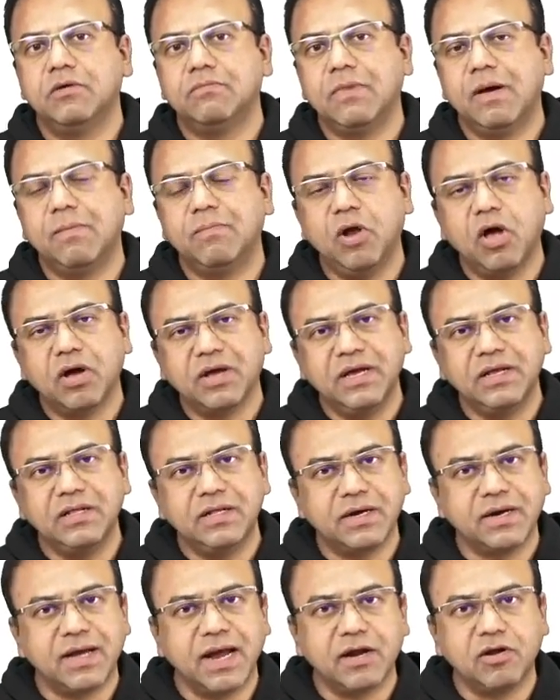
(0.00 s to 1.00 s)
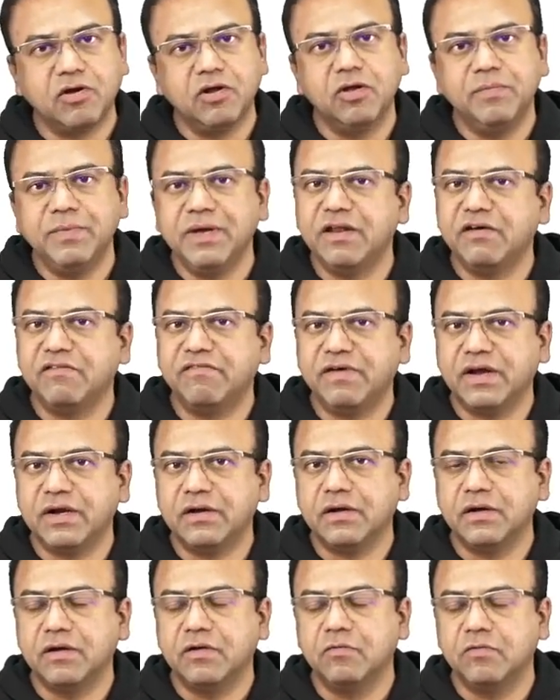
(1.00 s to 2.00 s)
By blocking that catecholamine
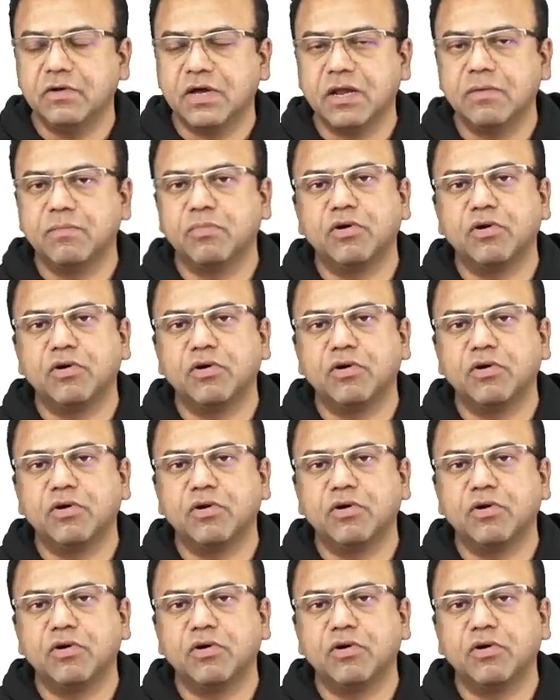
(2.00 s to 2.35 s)
effect, we can